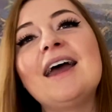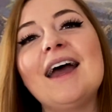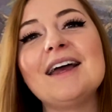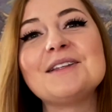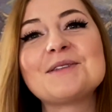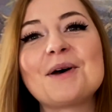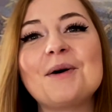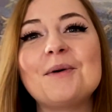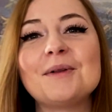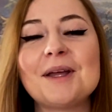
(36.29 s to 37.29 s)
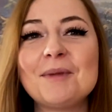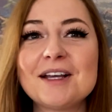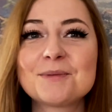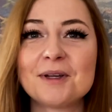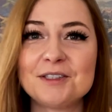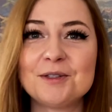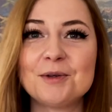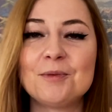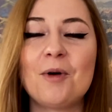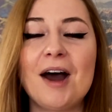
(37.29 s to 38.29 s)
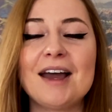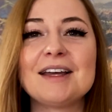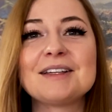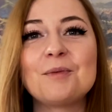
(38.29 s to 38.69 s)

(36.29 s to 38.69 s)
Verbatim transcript: And so let me explain to you why.